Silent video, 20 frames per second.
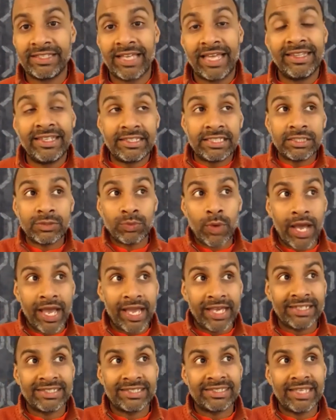And this is why
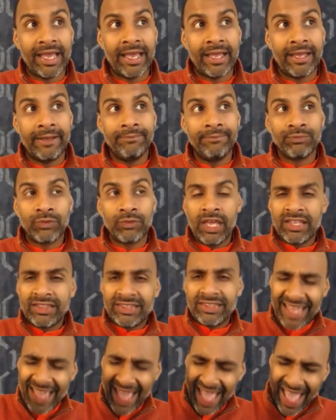I say
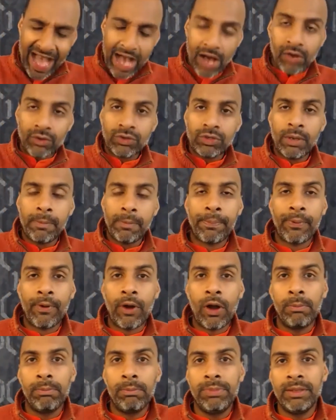the outer
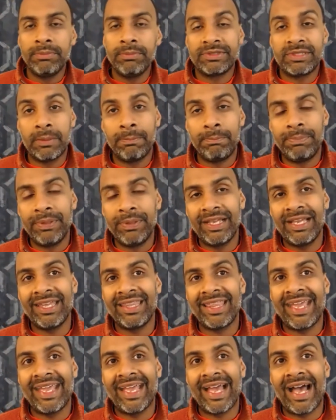problems, the bigger
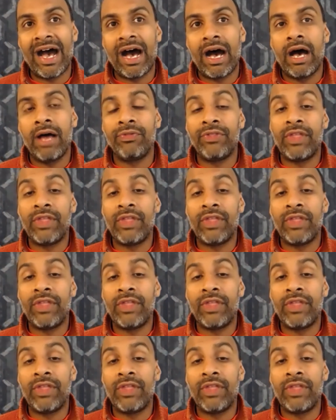they are,